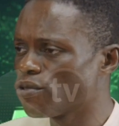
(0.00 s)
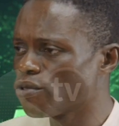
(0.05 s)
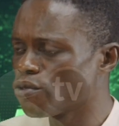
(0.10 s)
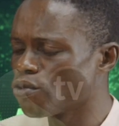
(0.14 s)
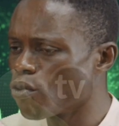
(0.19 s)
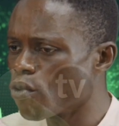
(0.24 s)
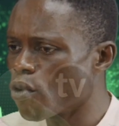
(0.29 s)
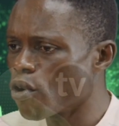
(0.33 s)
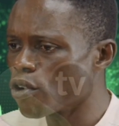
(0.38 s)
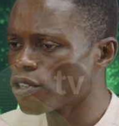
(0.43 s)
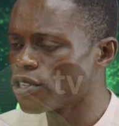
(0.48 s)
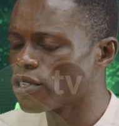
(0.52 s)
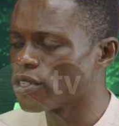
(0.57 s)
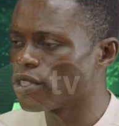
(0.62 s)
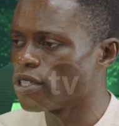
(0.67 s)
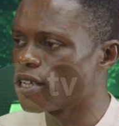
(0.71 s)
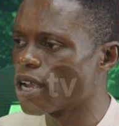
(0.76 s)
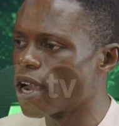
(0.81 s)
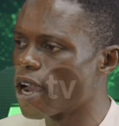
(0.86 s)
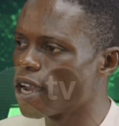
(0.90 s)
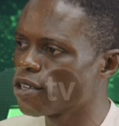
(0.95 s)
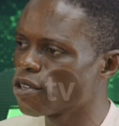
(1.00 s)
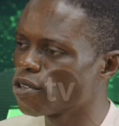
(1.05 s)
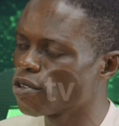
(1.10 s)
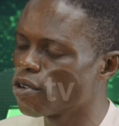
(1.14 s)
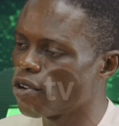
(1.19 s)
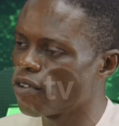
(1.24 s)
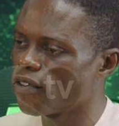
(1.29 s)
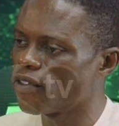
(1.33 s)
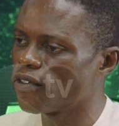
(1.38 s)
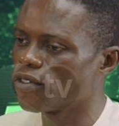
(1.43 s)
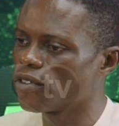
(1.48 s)
towards the direction
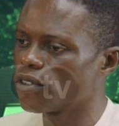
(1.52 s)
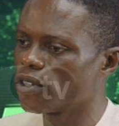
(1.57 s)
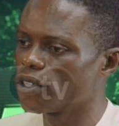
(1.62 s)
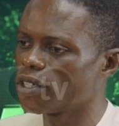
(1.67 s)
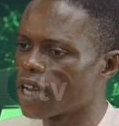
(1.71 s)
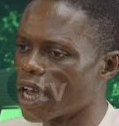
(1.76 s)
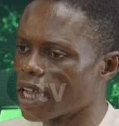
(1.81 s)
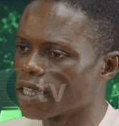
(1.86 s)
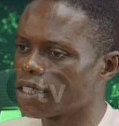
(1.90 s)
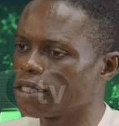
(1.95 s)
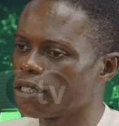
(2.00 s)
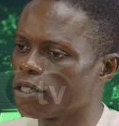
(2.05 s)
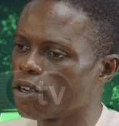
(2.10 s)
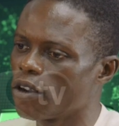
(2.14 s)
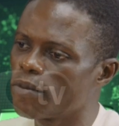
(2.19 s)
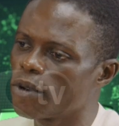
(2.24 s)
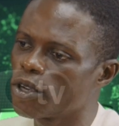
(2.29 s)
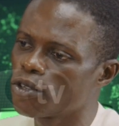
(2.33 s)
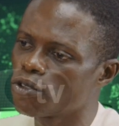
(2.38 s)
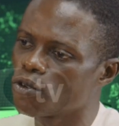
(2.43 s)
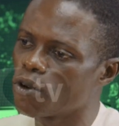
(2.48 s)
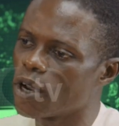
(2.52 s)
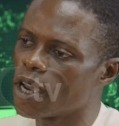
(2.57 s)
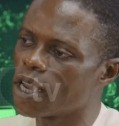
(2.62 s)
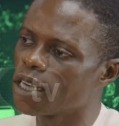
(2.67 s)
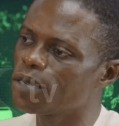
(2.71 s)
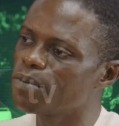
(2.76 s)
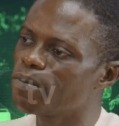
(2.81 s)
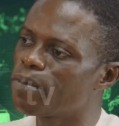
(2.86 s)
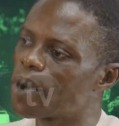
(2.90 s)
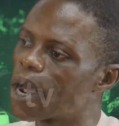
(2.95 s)
of that the government should end